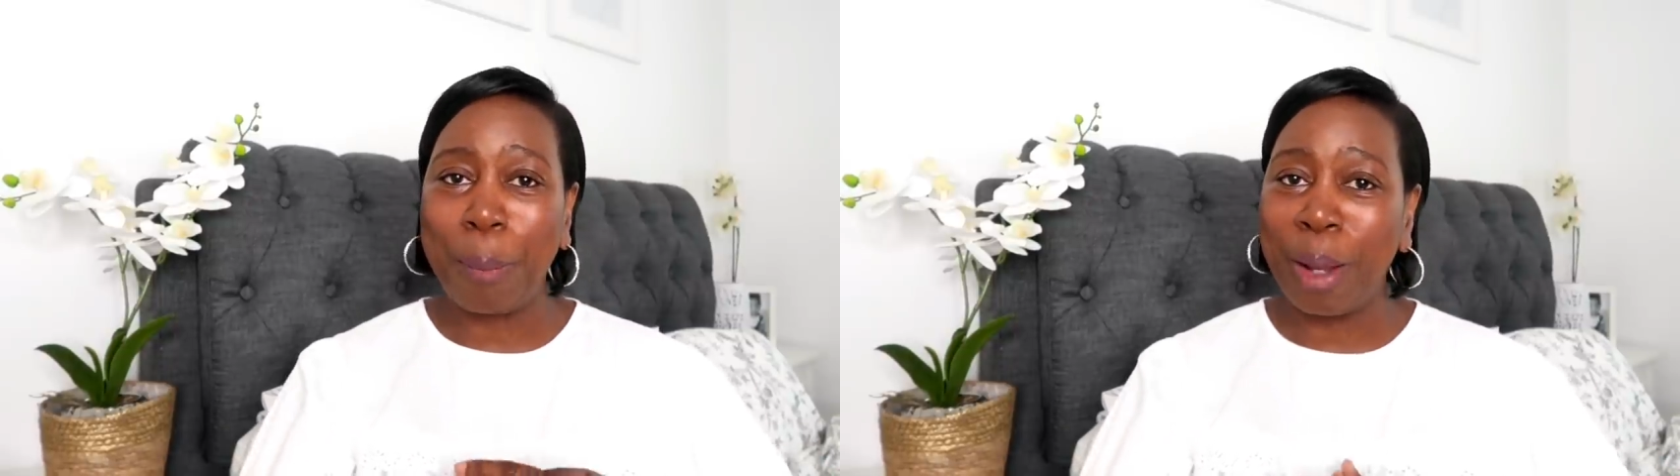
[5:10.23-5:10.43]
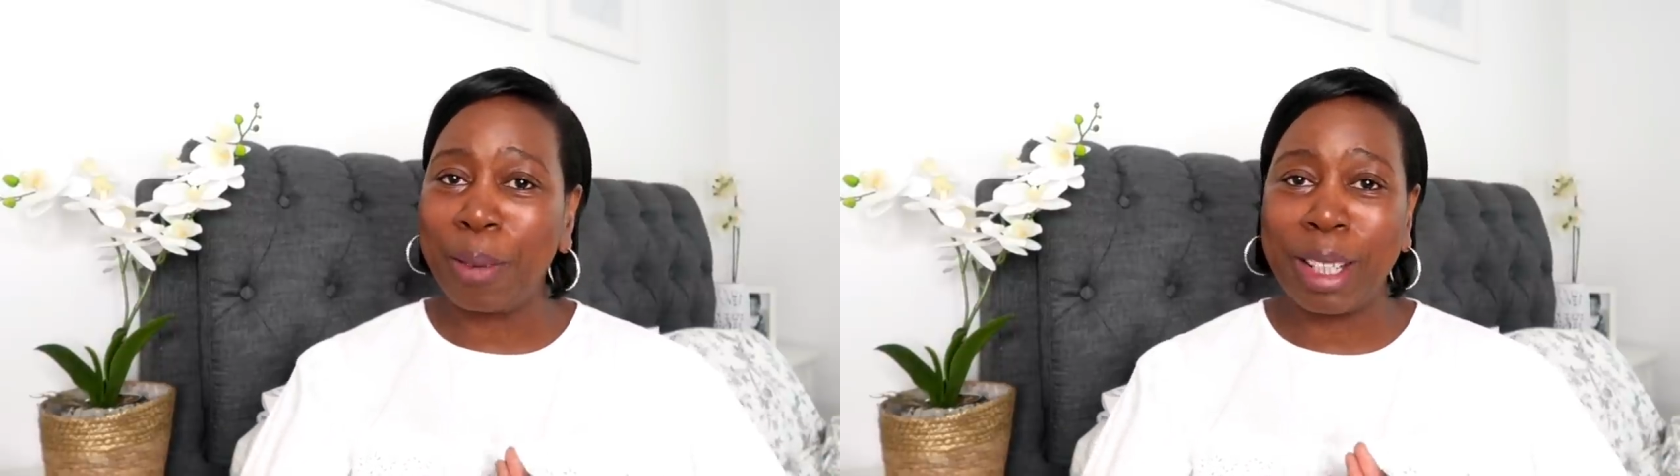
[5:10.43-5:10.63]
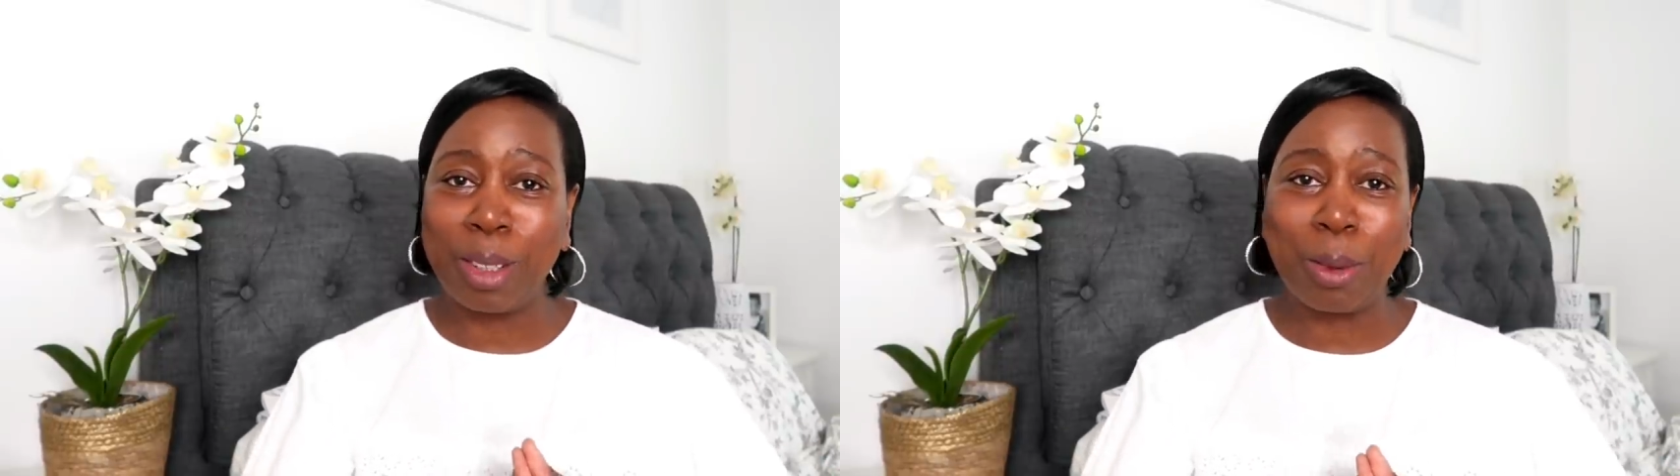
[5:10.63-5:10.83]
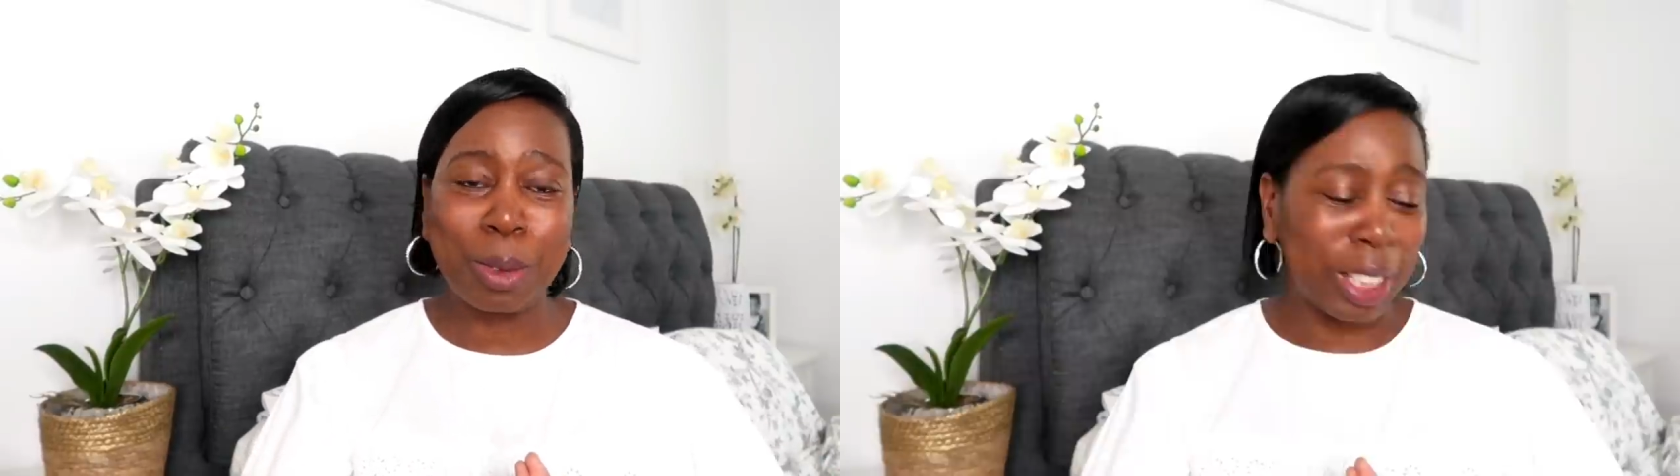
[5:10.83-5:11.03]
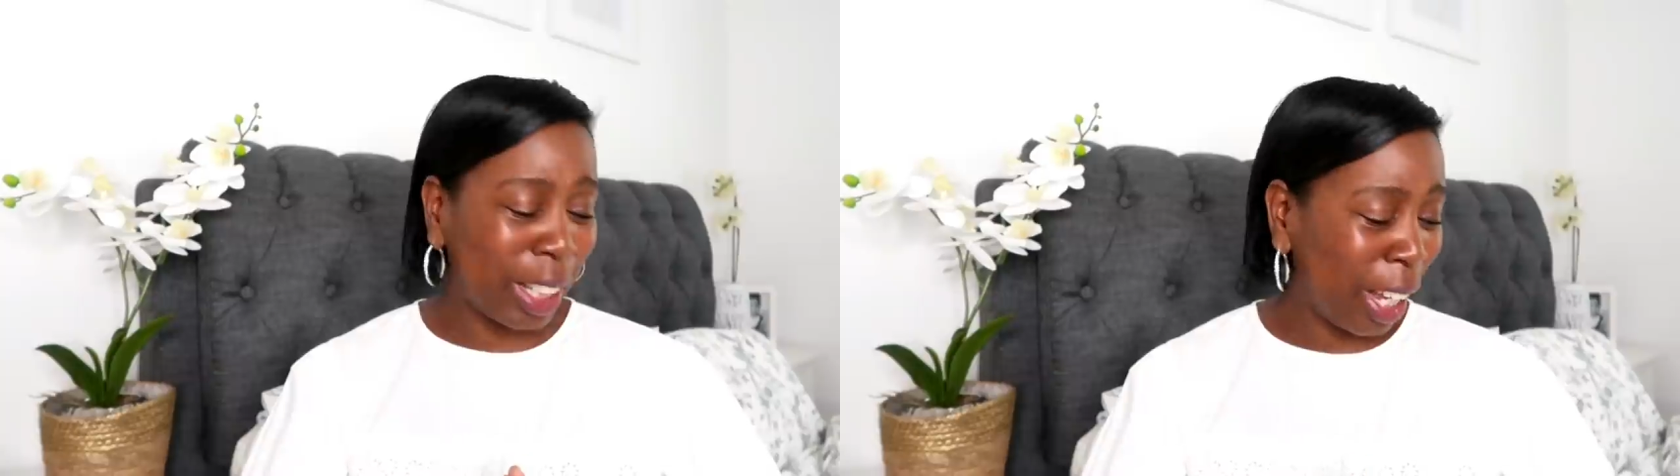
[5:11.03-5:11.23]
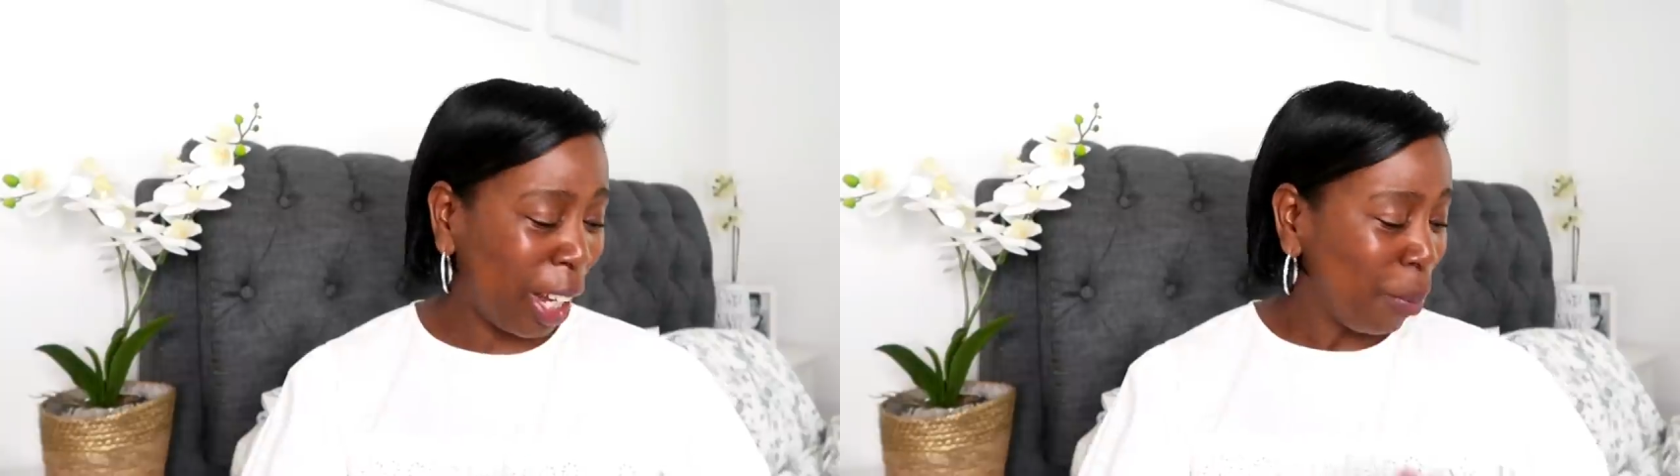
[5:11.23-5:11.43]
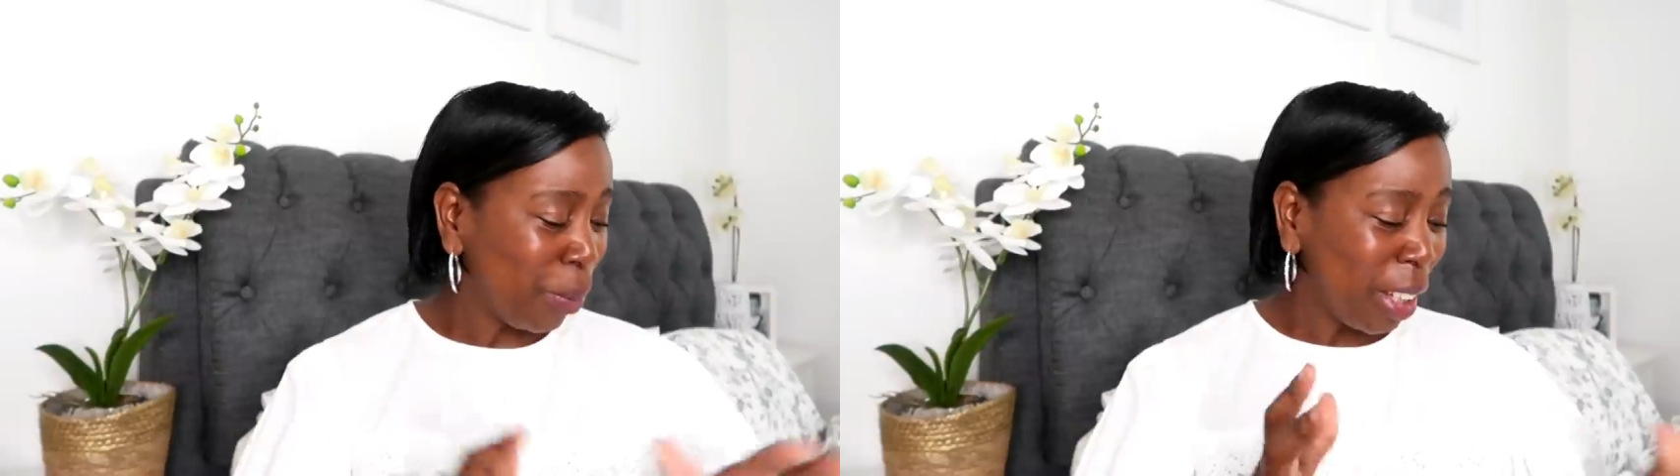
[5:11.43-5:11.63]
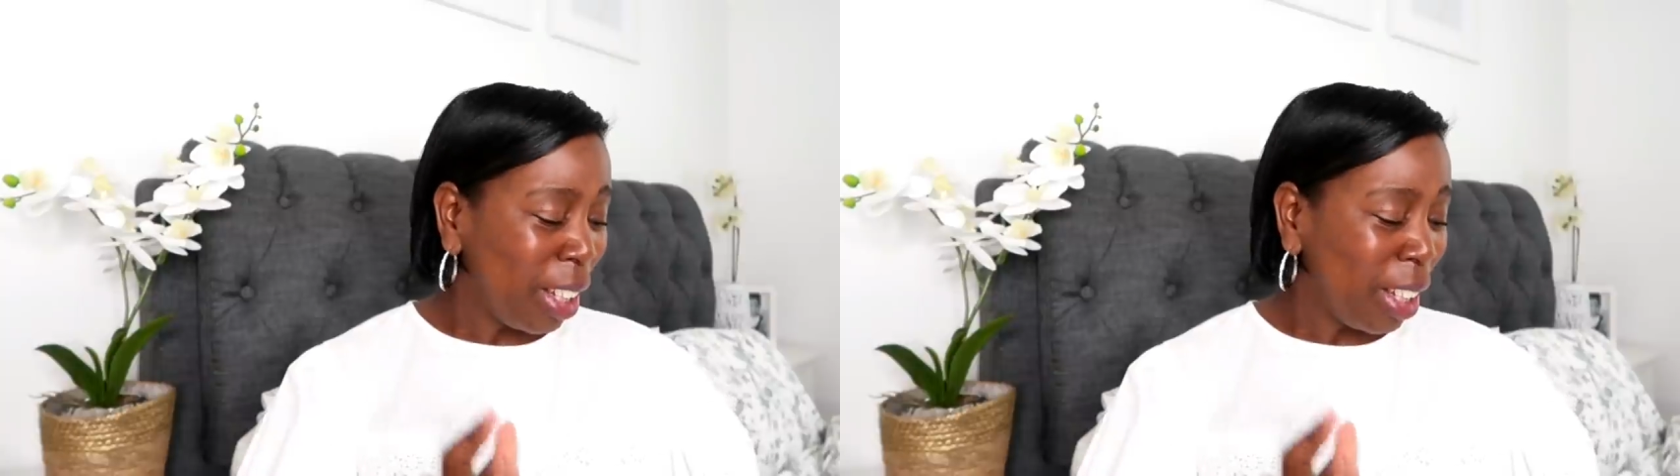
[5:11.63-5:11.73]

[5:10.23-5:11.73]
Poundland hauls, okay?